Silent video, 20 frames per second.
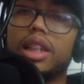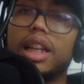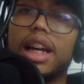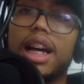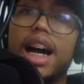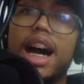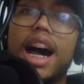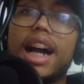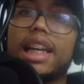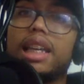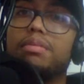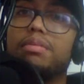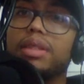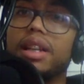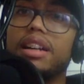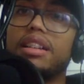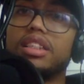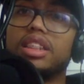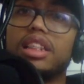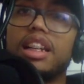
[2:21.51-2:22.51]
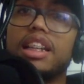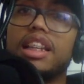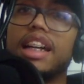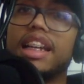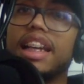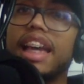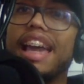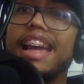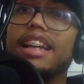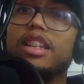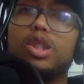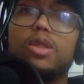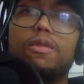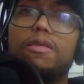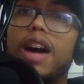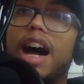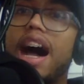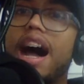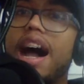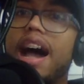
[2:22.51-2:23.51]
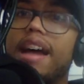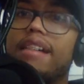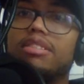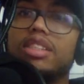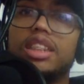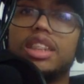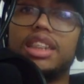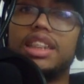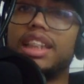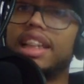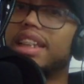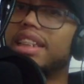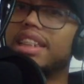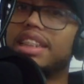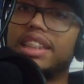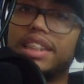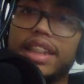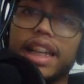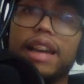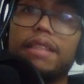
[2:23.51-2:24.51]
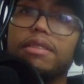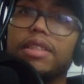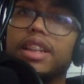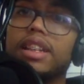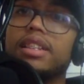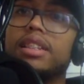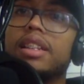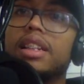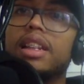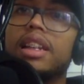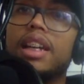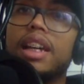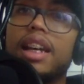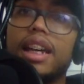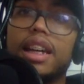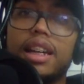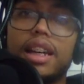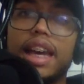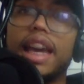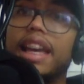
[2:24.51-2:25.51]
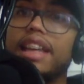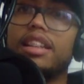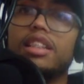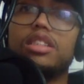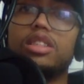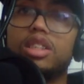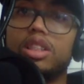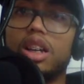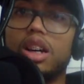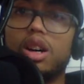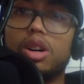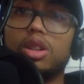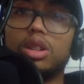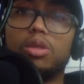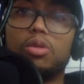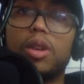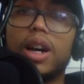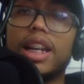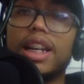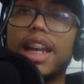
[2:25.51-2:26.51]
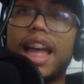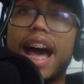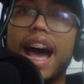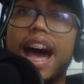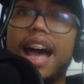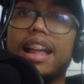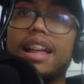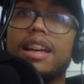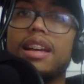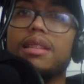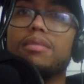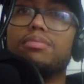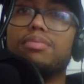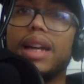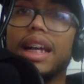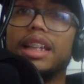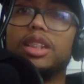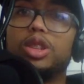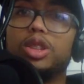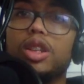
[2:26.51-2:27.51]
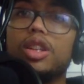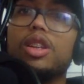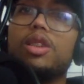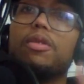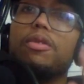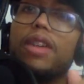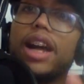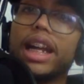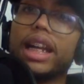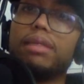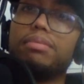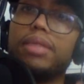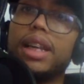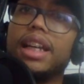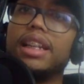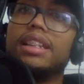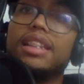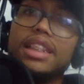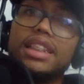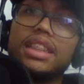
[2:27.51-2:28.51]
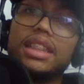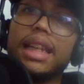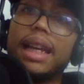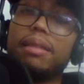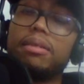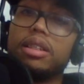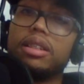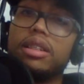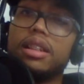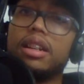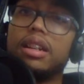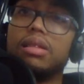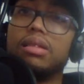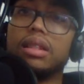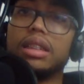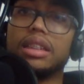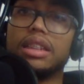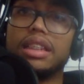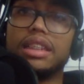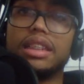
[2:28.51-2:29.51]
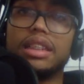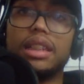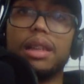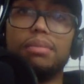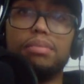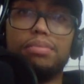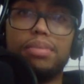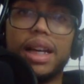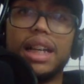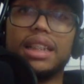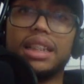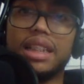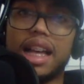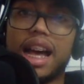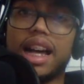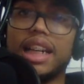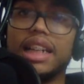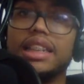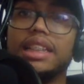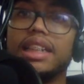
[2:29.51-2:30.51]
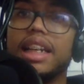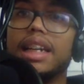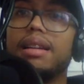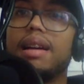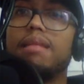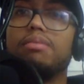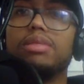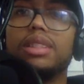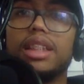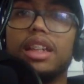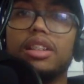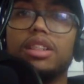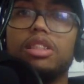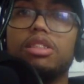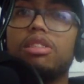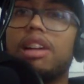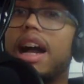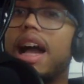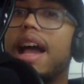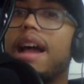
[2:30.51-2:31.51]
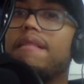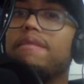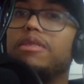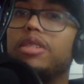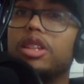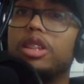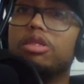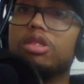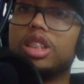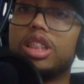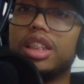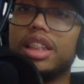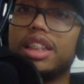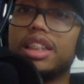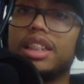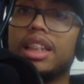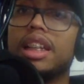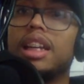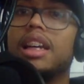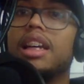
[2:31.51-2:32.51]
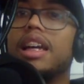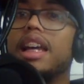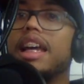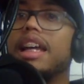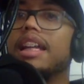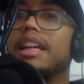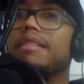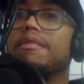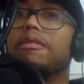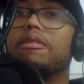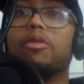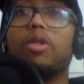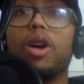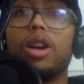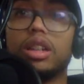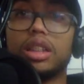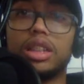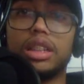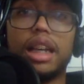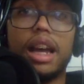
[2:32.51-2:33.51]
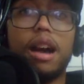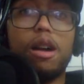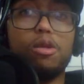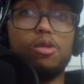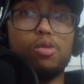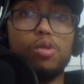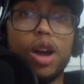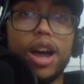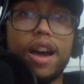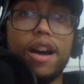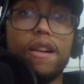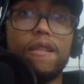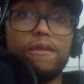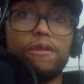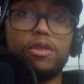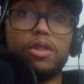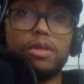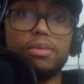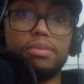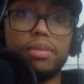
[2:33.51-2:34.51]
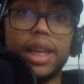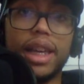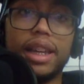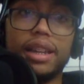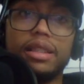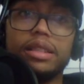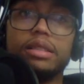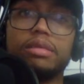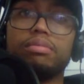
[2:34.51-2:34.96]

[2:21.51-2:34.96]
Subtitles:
hockey players that are like age 5, 6, 7, 8 years old or whatnot, make sure you recommend this tape to them because this is the best hockey tape. I'm telling you, I have used this and it works out well for me.